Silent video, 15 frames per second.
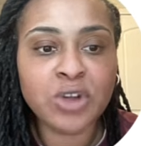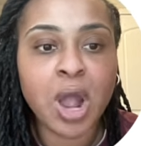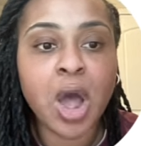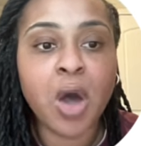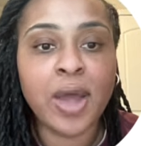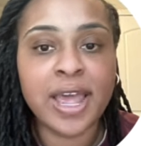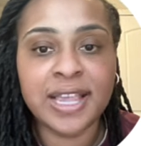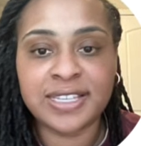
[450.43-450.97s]
are
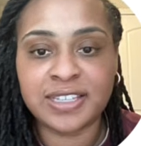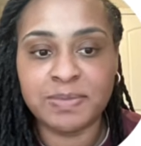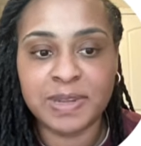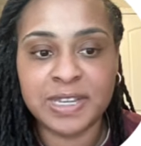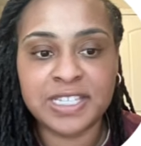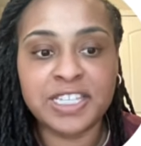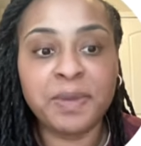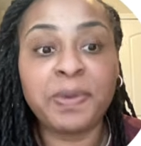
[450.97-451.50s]
all
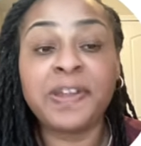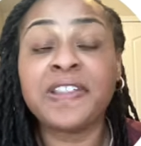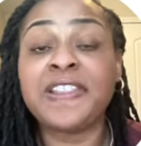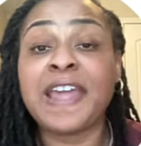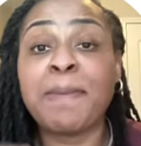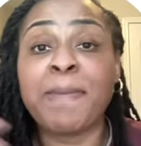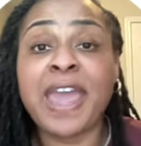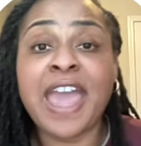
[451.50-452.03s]
estimates. Typically,
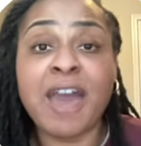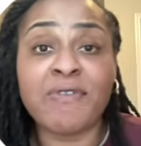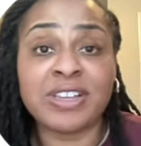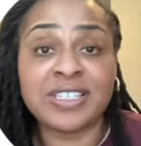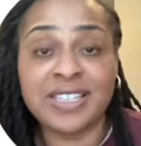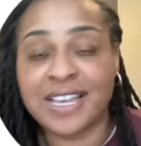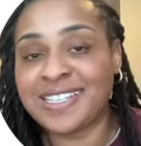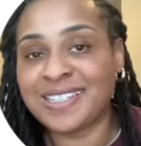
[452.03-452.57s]
they may have a
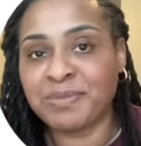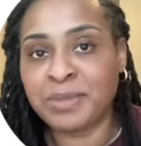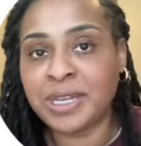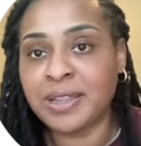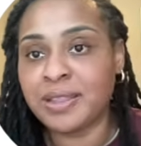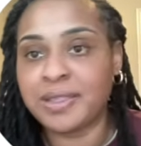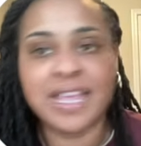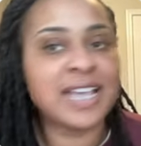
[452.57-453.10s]

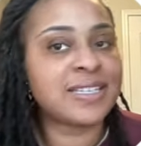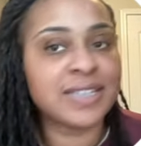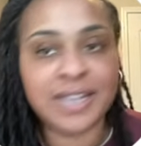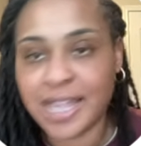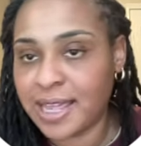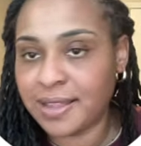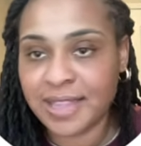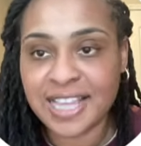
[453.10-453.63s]
zestimate. That's
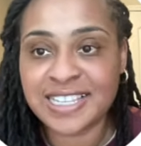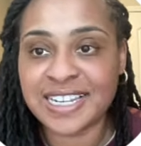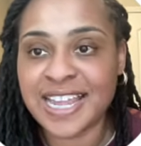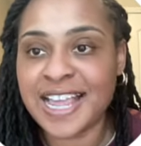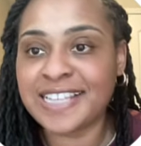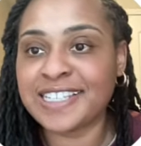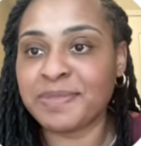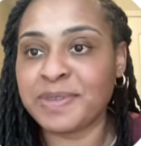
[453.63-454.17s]
an
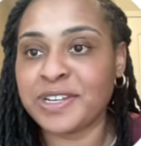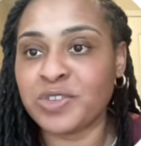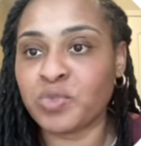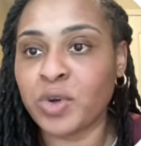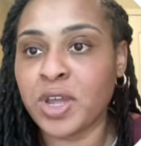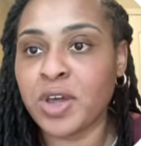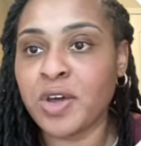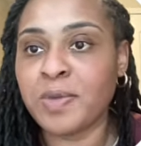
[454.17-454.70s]
estimate as
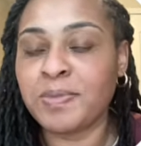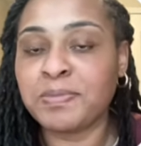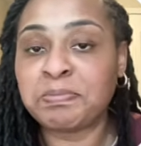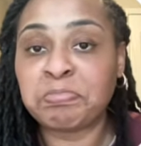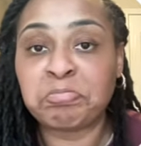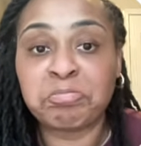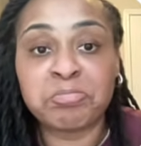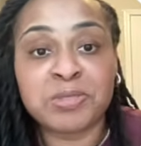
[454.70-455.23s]
well.
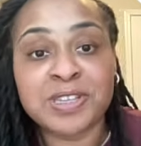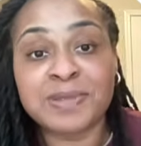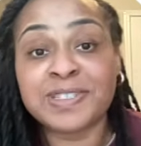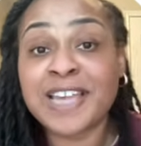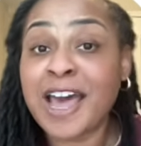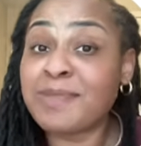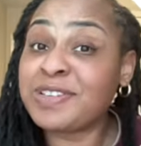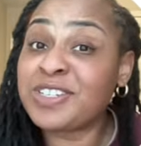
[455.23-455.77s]

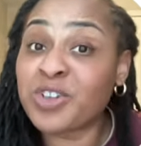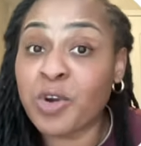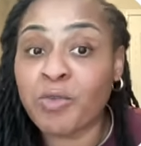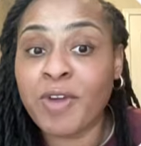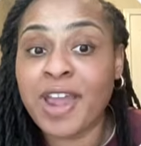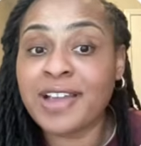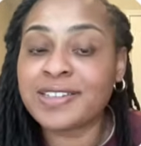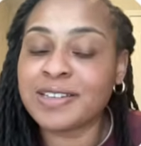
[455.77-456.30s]
Sometimes it's
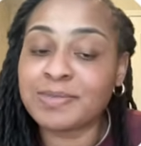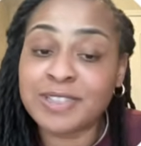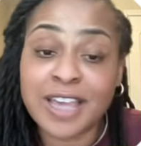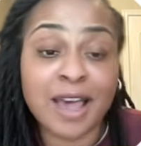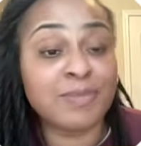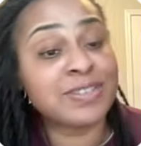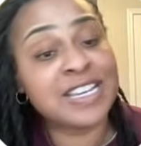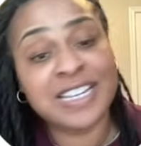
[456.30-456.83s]
correct,
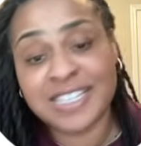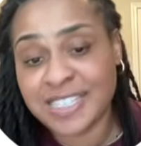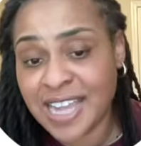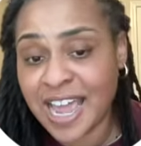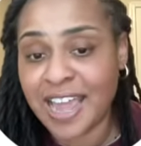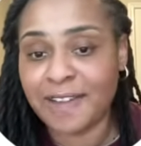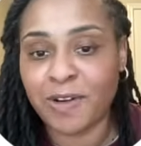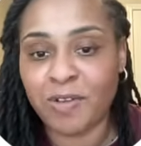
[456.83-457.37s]
sometimes it is
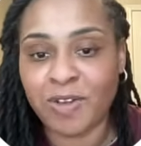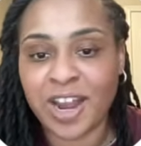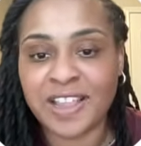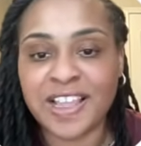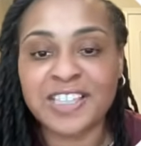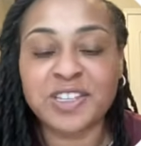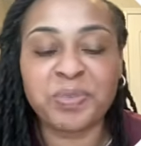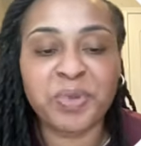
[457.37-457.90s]
not, all right?
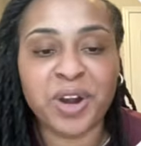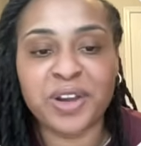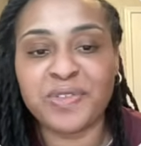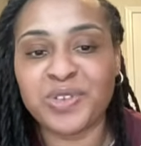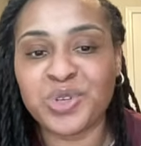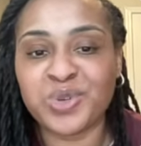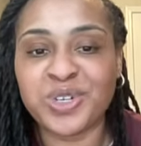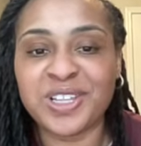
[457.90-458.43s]
That's a part of
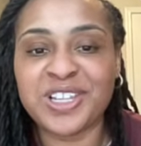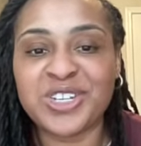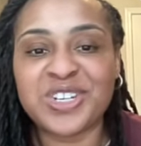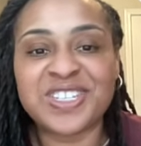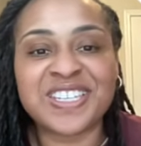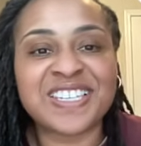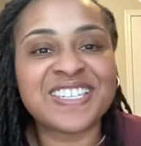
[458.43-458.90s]
your due diligence to